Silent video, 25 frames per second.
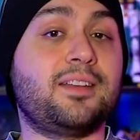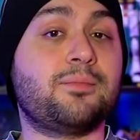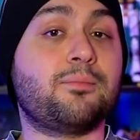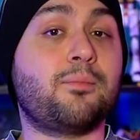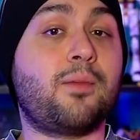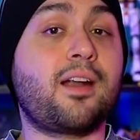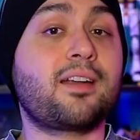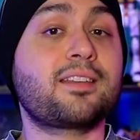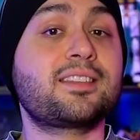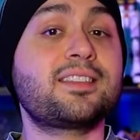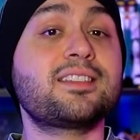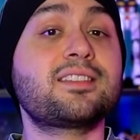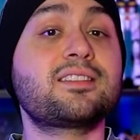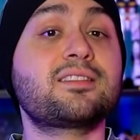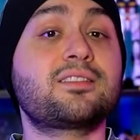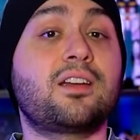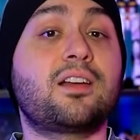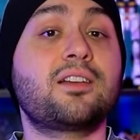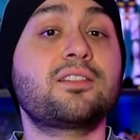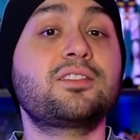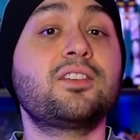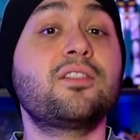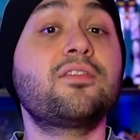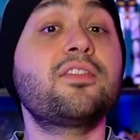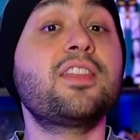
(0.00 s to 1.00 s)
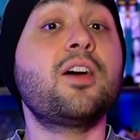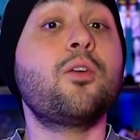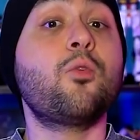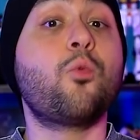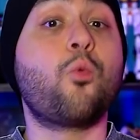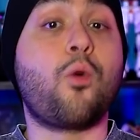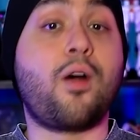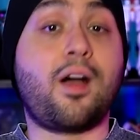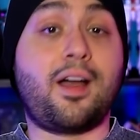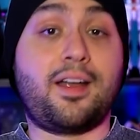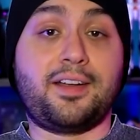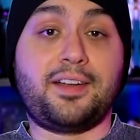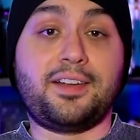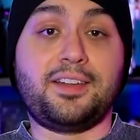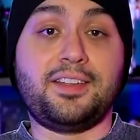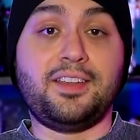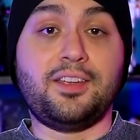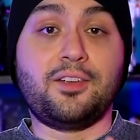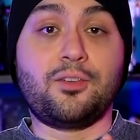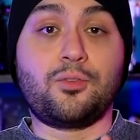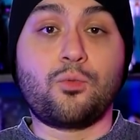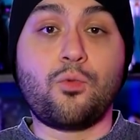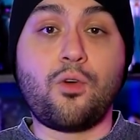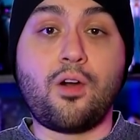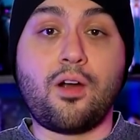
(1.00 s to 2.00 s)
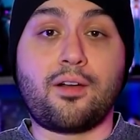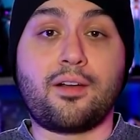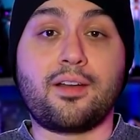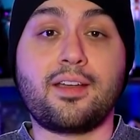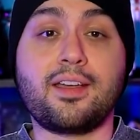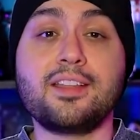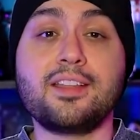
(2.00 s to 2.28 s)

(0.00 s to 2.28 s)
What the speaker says: marked the start of the 1 year war,